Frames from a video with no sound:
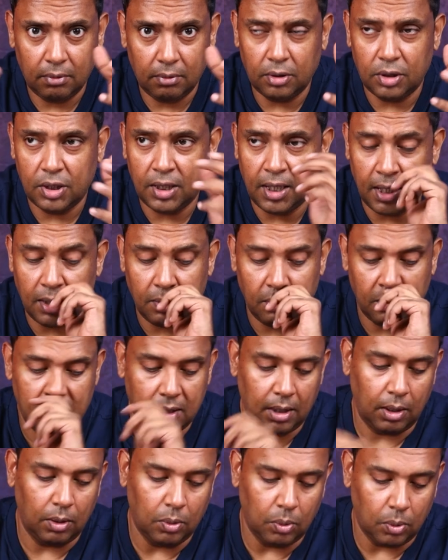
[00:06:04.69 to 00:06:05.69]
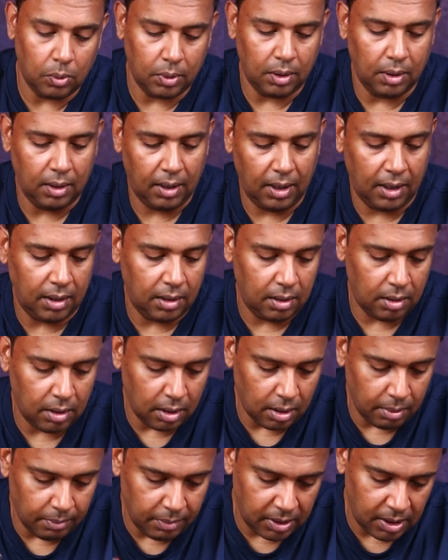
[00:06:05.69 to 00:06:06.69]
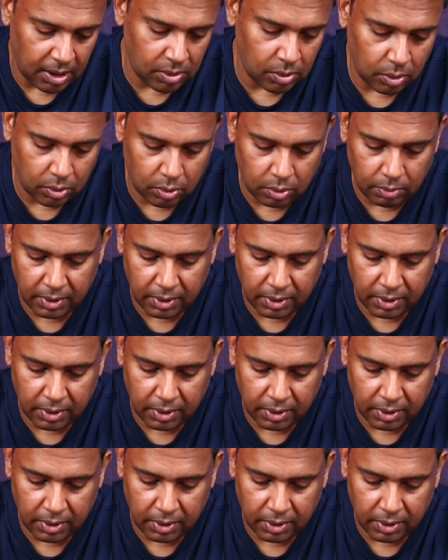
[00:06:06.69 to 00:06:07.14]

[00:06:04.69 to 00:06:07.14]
shares which they own in Bajaj Auto,